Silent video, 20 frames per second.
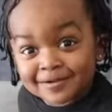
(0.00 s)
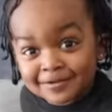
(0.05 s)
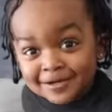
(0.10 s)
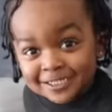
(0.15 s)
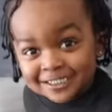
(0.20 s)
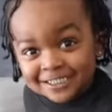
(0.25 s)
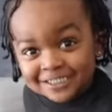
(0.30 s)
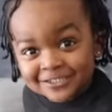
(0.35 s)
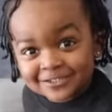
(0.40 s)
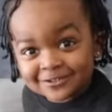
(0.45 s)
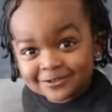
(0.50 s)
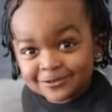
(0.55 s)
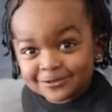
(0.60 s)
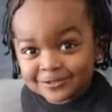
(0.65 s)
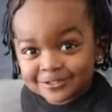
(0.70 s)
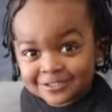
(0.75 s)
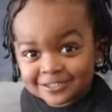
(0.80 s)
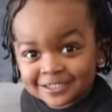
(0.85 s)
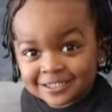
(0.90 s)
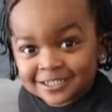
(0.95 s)
at my
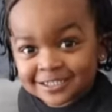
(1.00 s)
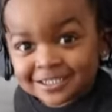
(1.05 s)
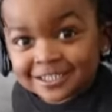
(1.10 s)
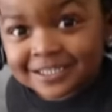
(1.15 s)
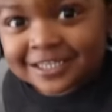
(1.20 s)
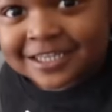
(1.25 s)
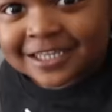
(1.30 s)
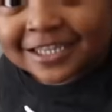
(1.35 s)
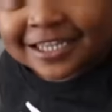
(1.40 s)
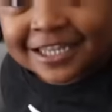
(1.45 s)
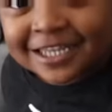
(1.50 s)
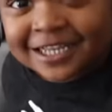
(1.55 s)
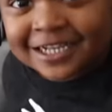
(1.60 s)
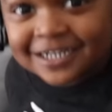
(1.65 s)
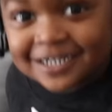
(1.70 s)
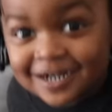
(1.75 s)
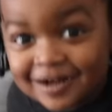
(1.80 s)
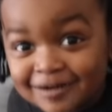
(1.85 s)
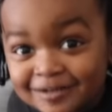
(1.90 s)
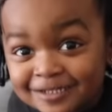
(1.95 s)
shoes. What you say?
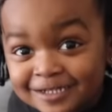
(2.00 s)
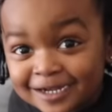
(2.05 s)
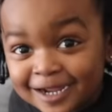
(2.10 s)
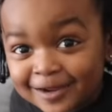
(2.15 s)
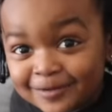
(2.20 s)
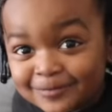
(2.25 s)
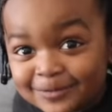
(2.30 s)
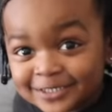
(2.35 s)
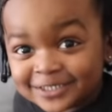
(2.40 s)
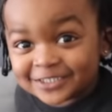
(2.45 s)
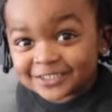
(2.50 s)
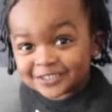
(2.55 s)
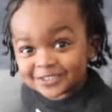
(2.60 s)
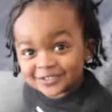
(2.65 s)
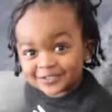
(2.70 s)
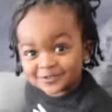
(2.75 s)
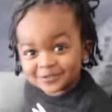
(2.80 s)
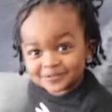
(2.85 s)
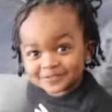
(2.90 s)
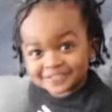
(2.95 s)
Go look at my
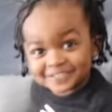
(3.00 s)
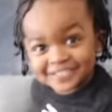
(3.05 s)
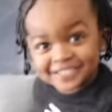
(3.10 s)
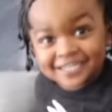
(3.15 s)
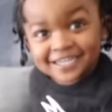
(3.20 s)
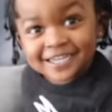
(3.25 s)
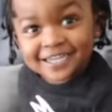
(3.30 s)
shoes.